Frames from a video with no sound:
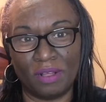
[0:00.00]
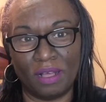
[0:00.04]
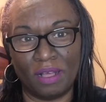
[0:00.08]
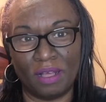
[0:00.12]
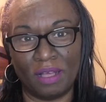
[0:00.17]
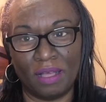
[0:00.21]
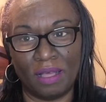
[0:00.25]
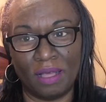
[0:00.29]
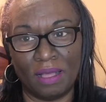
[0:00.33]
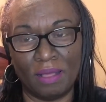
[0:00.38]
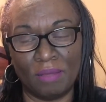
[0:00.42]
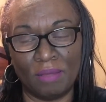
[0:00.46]

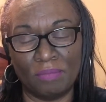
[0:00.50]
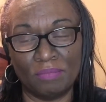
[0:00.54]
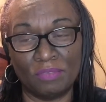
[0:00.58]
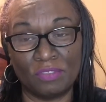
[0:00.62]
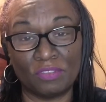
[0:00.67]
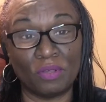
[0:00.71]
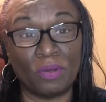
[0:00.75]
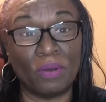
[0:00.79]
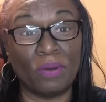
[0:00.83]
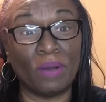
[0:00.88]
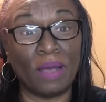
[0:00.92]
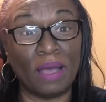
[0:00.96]
Um,
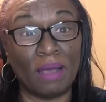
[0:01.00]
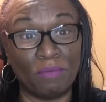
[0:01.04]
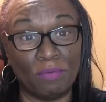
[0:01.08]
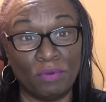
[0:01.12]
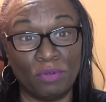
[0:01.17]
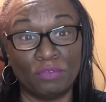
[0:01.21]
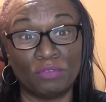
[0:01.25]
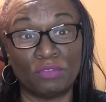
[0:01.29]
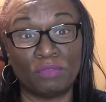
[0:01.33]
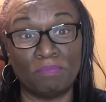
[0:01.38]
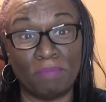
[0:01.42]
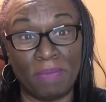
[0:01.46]
so I
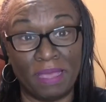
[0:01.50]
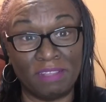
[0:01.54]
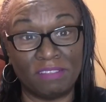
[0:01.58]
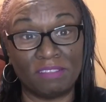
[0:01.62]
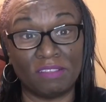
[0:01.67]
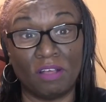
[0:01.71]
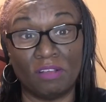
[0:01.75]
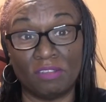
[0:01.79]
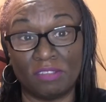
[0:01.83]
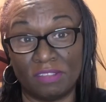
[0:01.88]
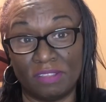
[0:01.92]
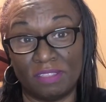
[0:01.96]
will make
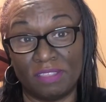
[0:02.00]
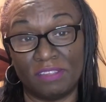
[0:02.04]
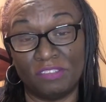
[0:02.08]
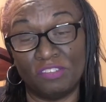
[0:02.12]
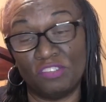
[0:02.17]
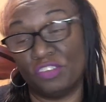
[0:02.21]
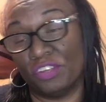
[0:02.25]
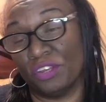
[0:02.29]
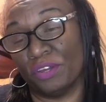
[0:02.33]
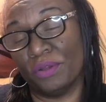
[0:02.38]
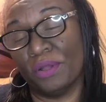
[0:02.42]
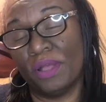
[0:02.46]
salsa this
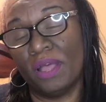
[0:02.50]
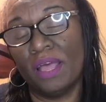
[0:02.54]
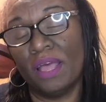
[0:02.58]
year,